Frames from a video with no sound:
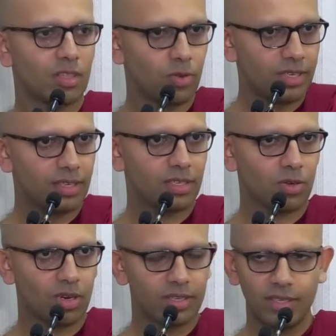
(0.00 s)
Dvesha is a
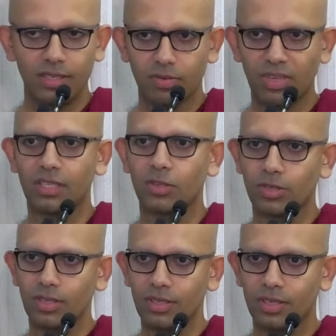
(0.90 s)
quality, Vita
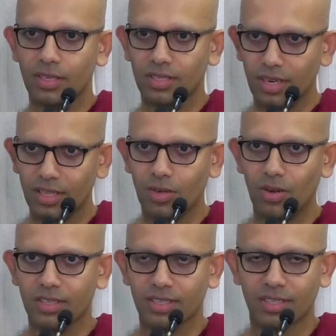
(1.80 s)
dosa is another
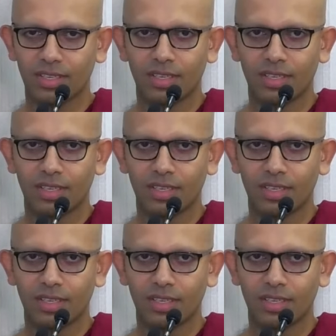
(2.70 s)
quality.